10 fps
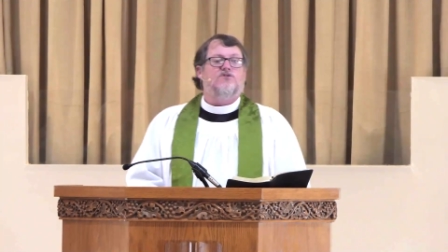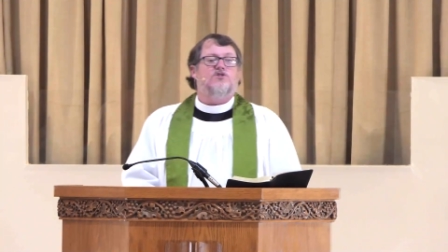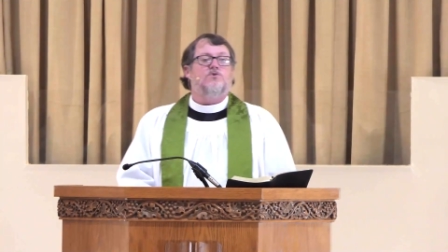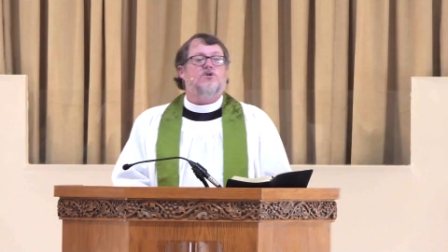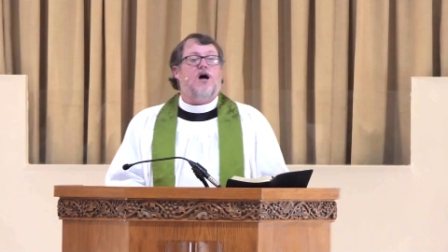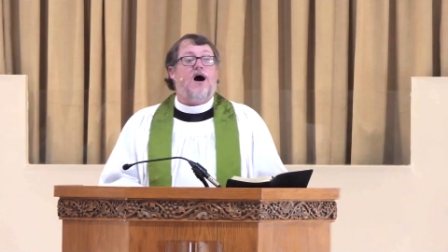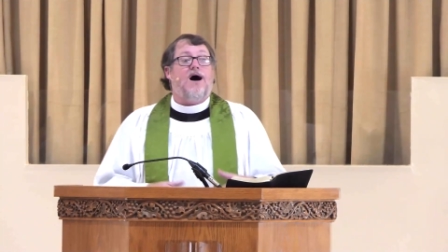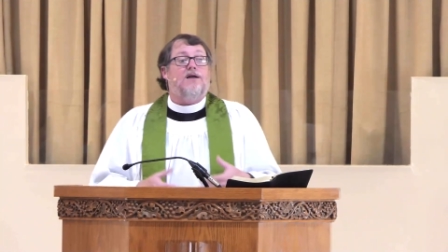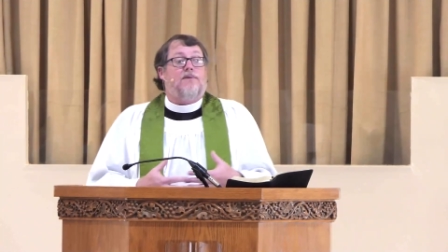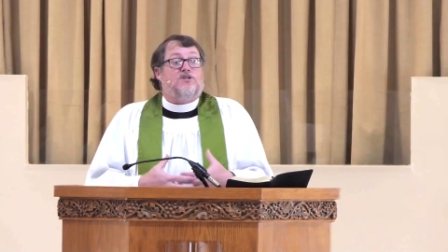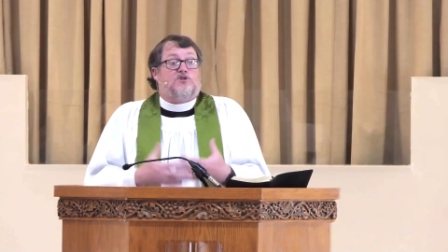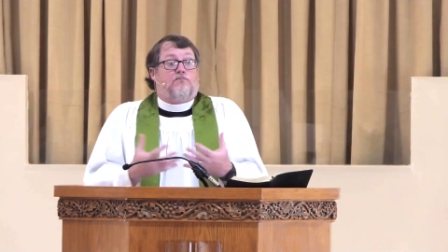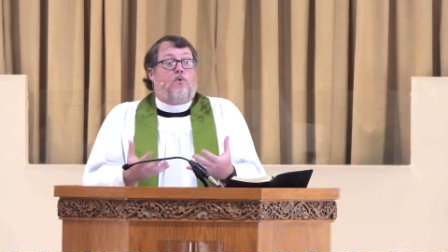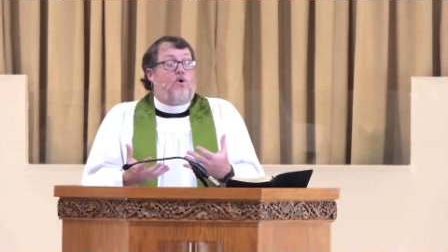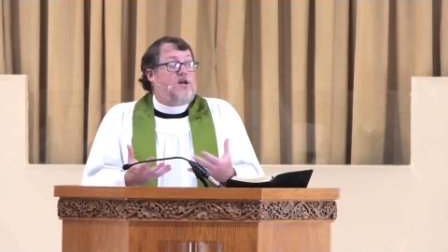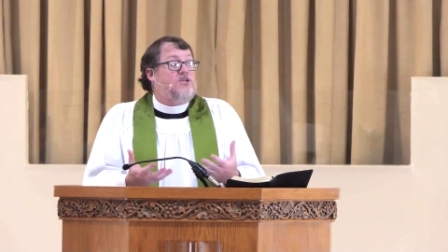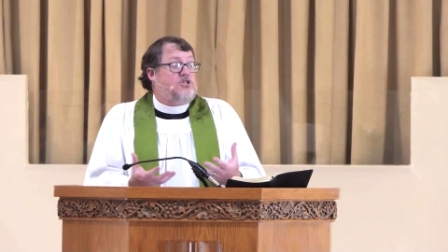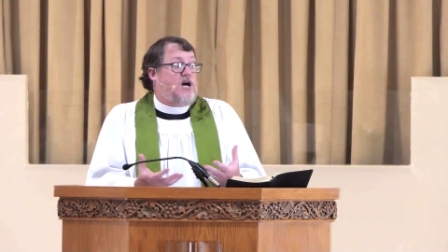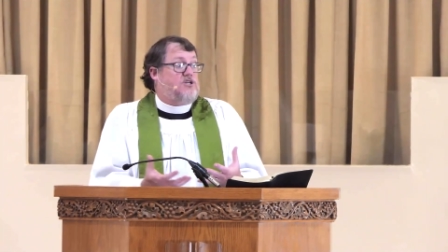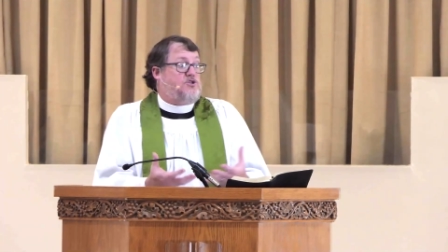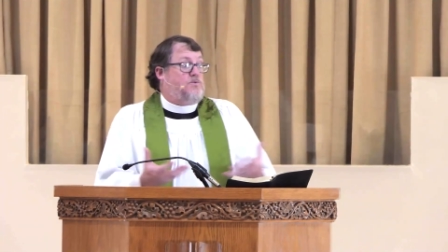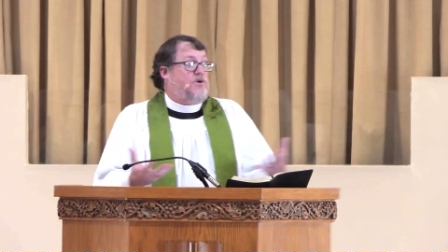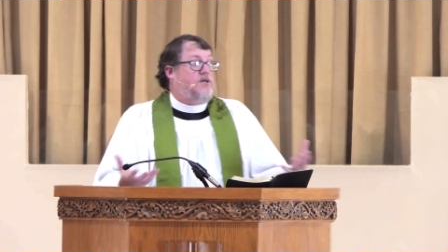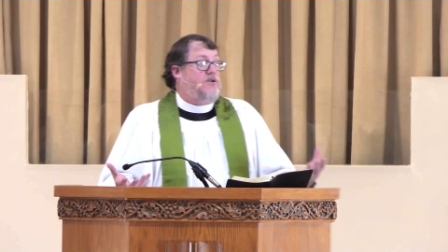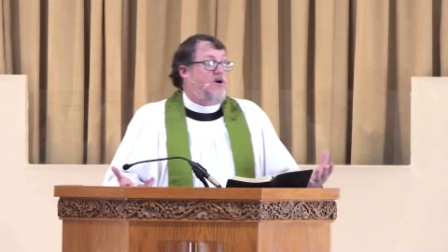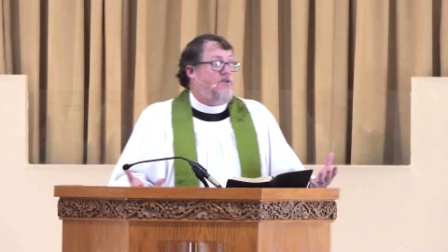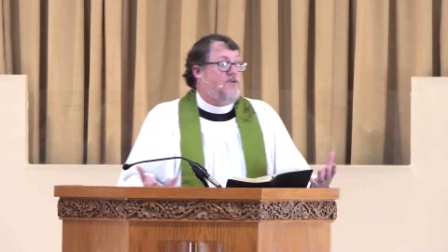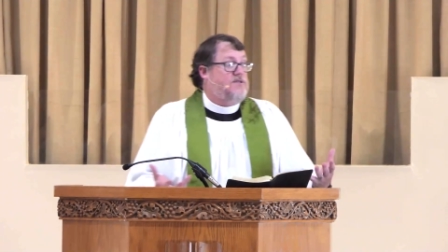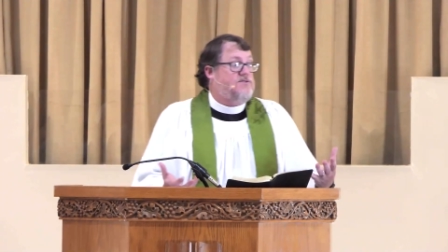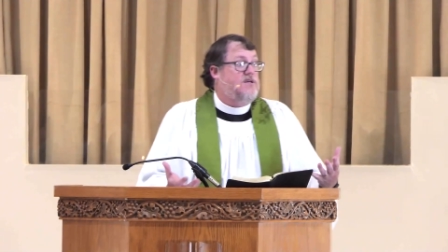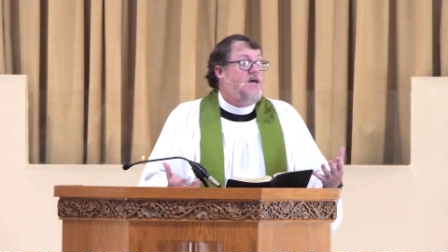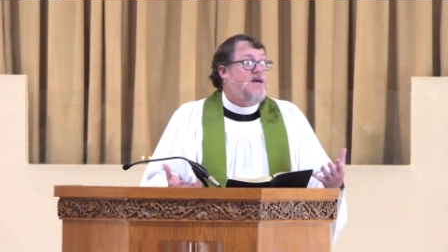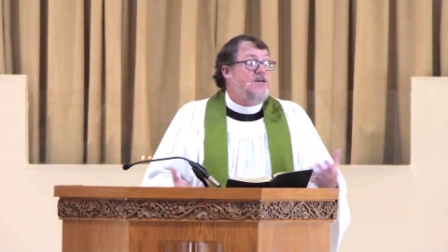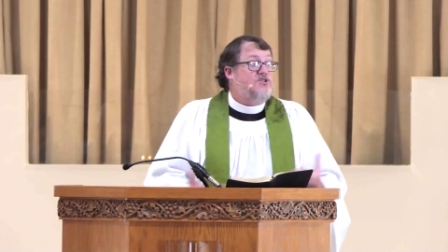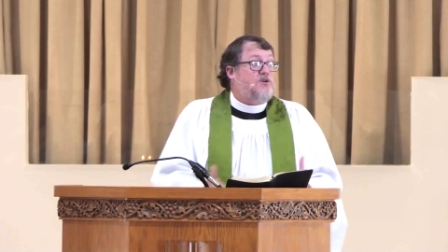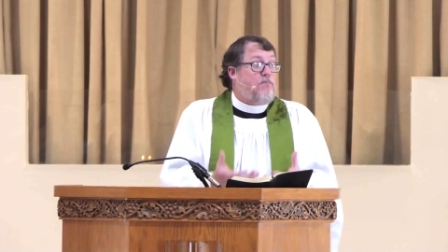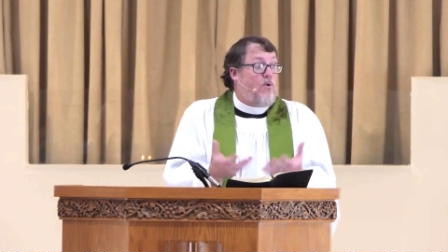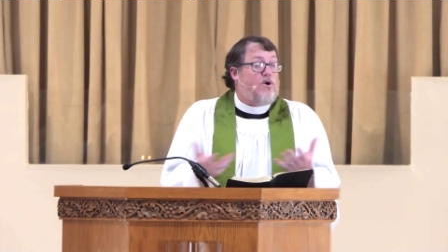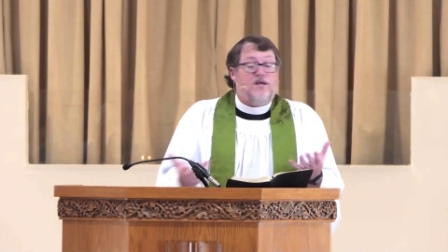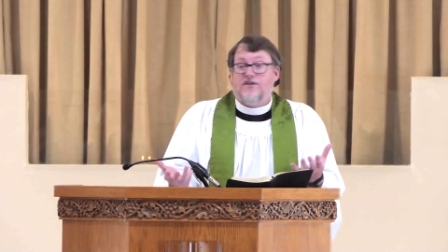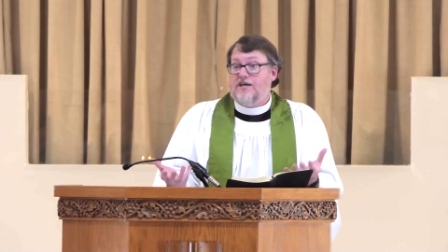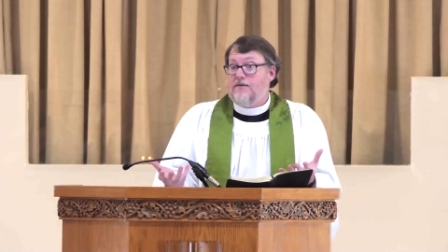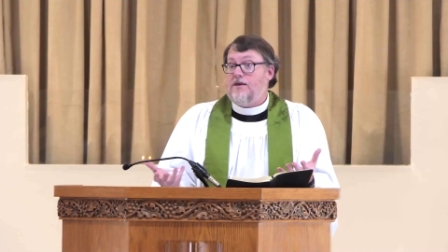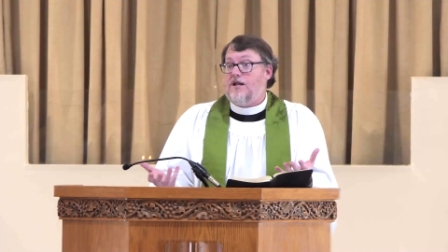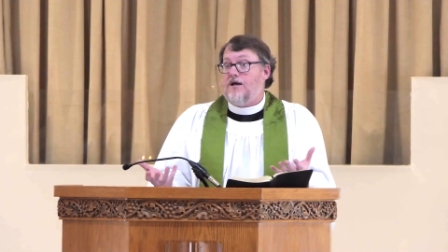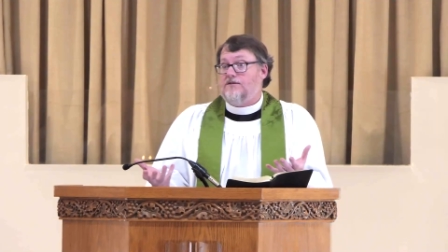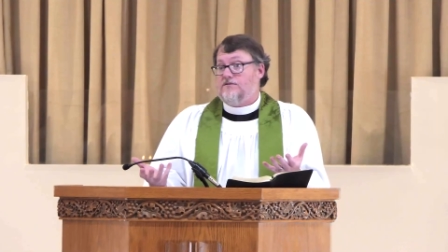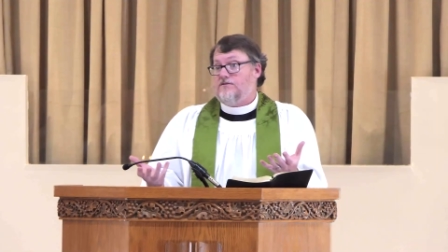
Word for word: So God, by supporting Joshua in all this, is supporting the Gibeonites.